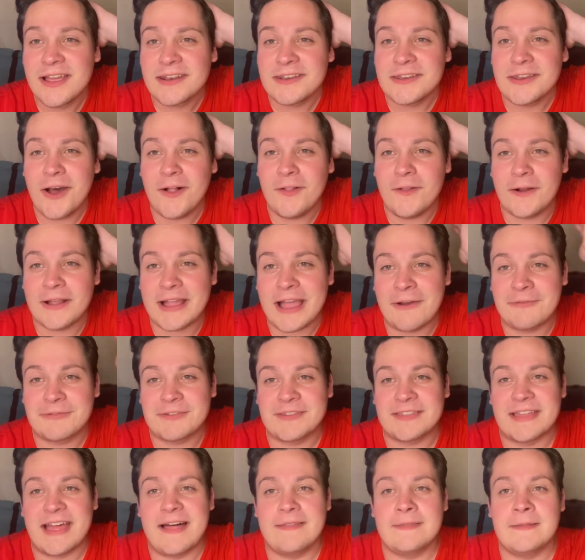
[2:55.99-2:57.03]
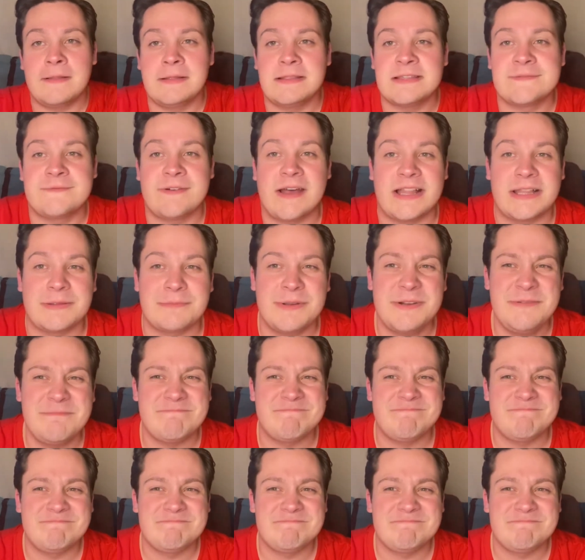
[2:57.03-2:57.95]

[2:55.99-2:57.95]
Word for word: not long after that little development,